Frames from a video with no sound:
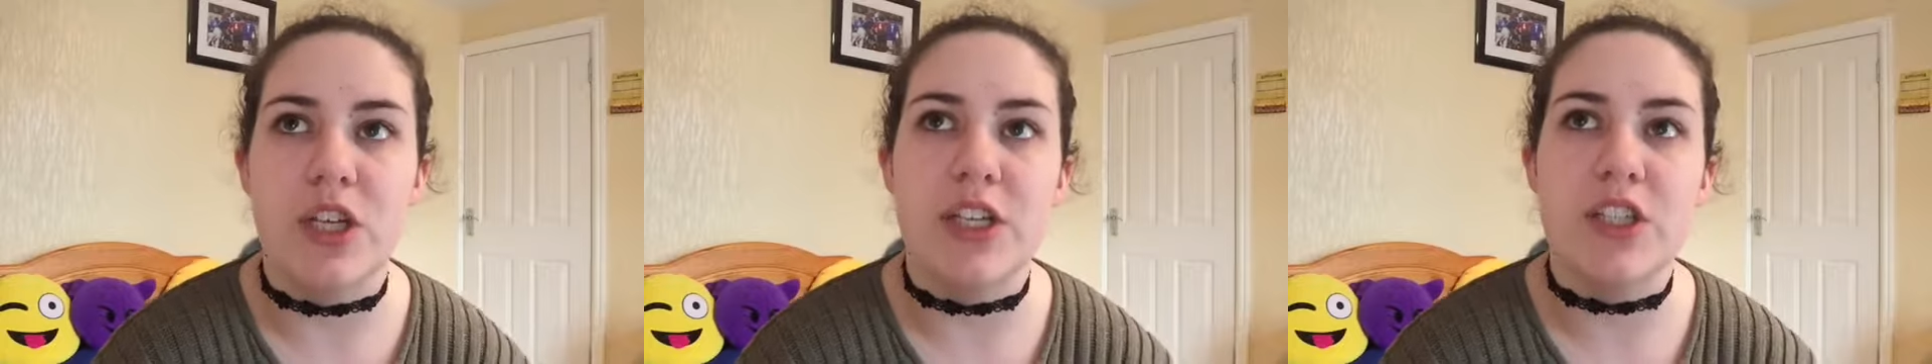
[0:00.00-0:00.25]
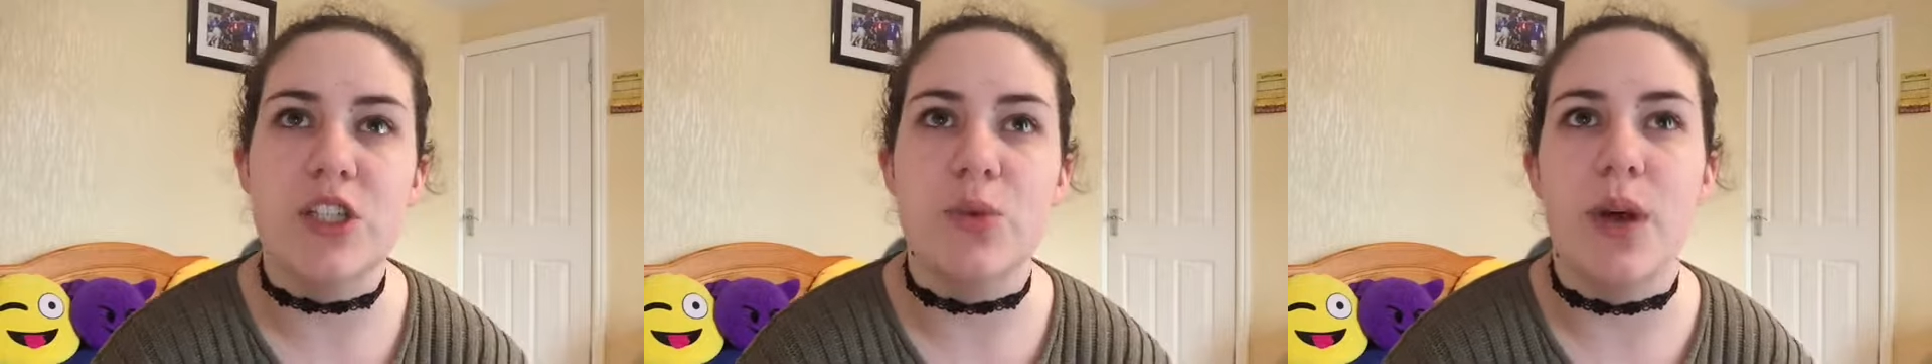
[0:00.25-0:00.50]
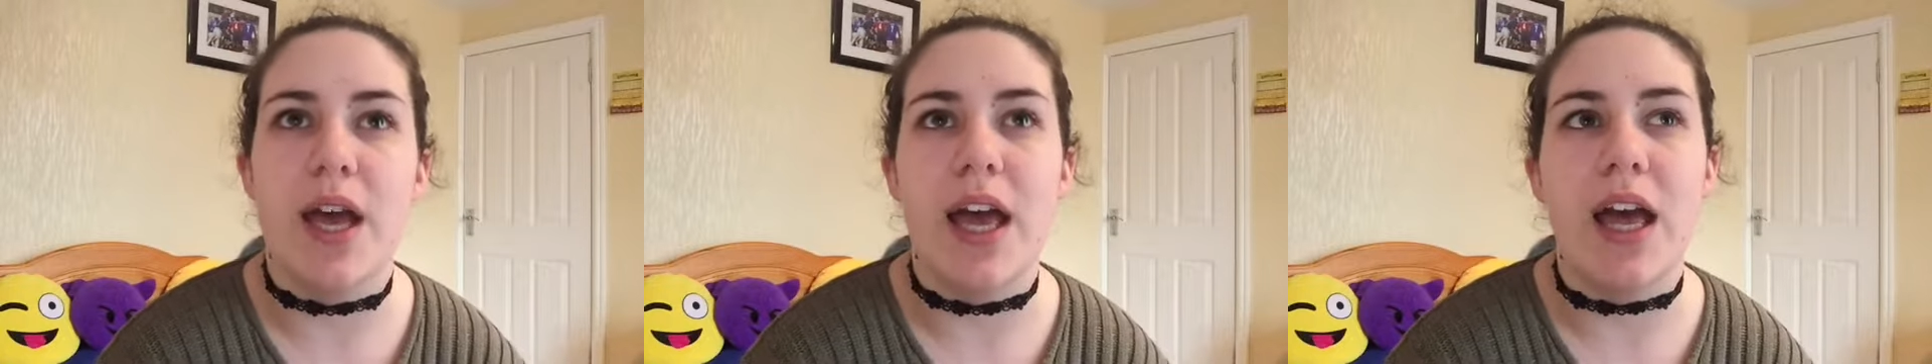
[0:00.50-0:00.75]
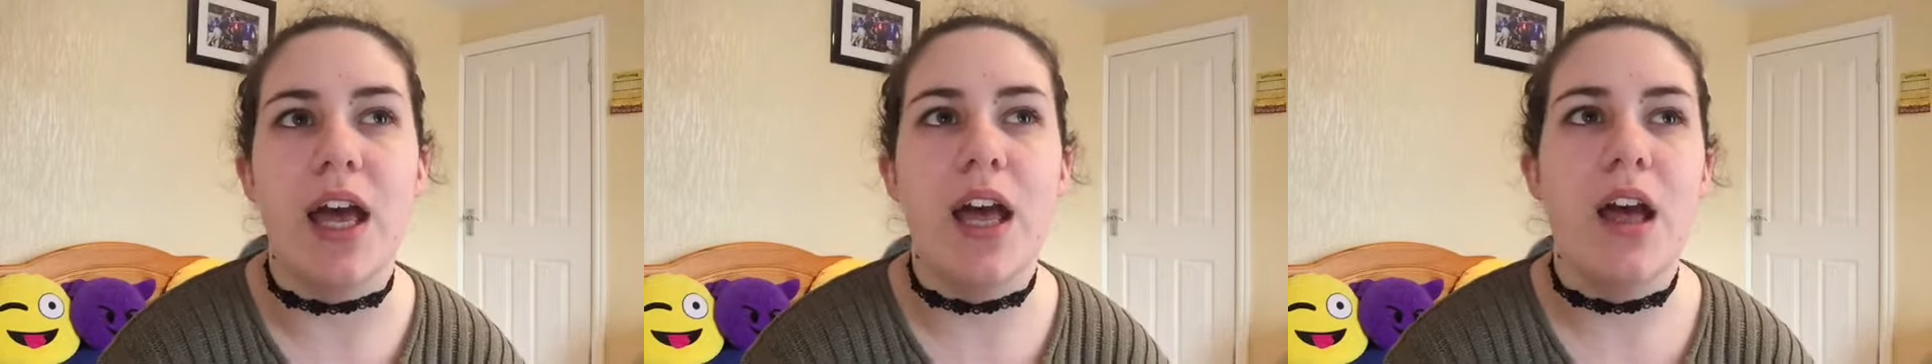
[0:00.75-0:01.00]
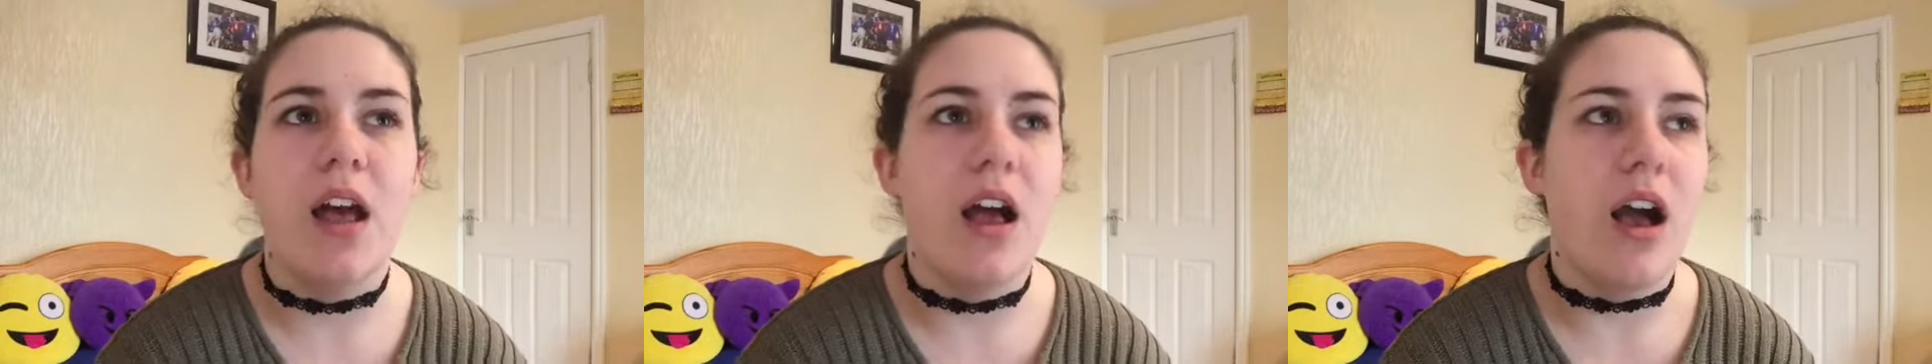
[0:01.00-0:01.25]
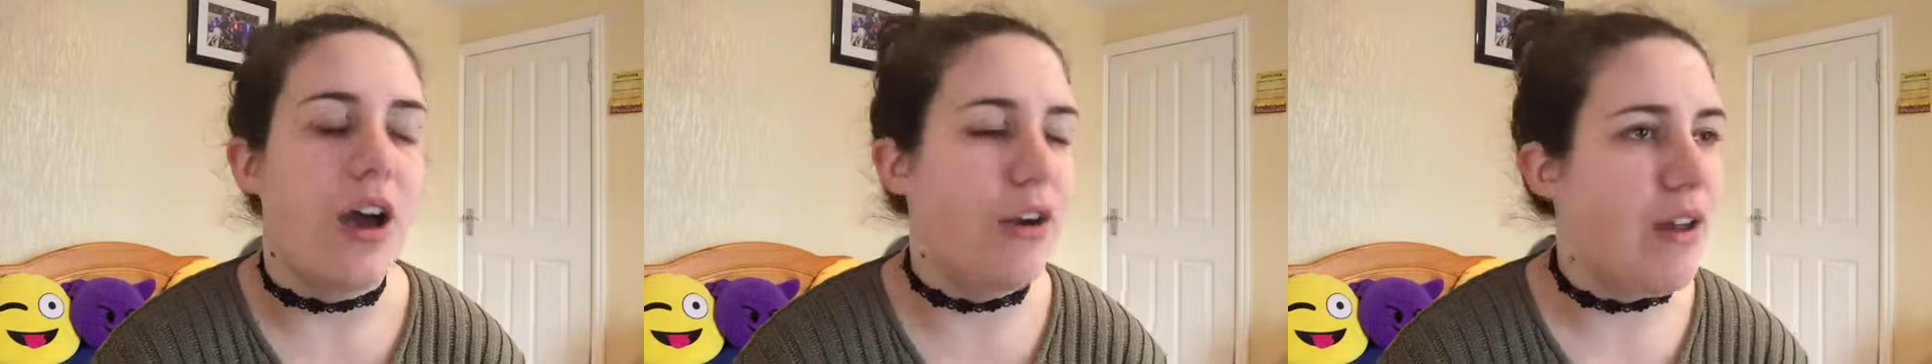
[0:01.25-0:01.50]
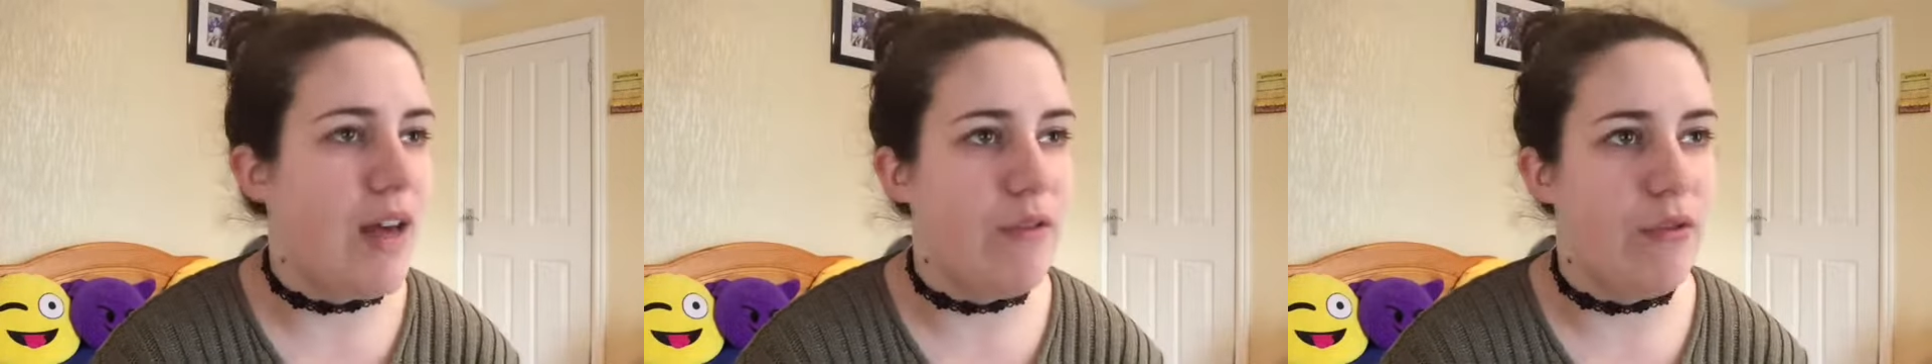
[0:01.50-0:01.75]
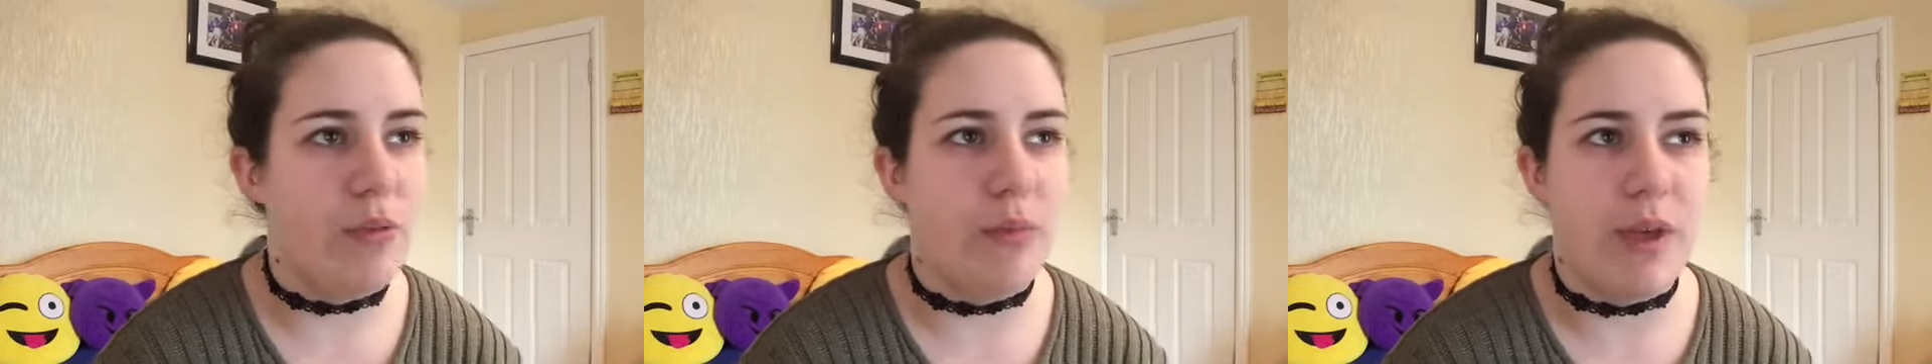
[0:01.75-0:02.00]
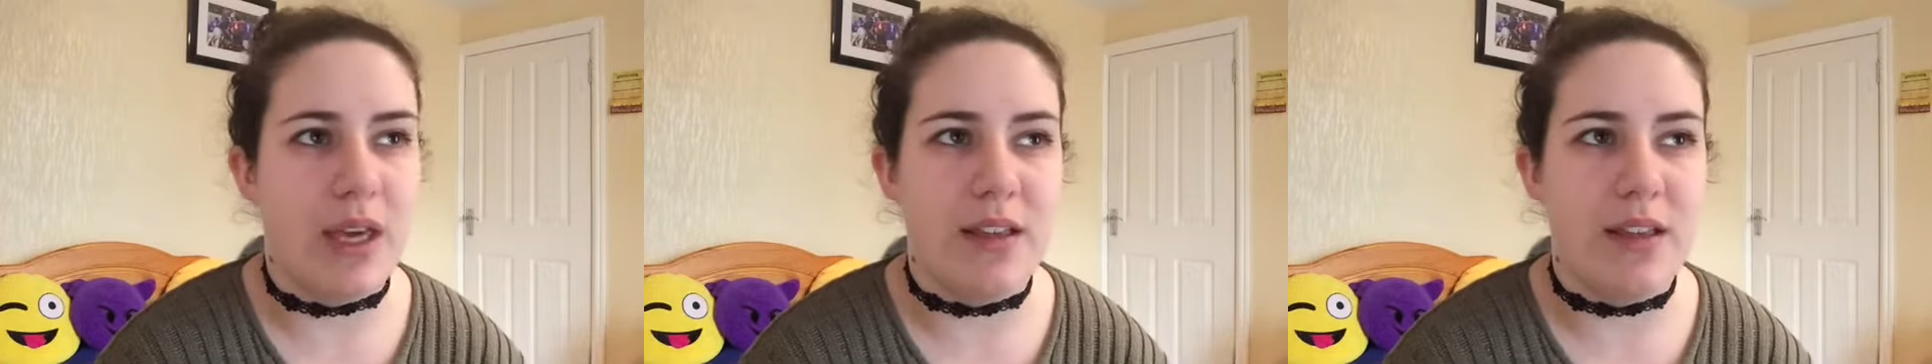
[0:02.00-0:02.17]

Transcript: I used to wear, I don't have it with me,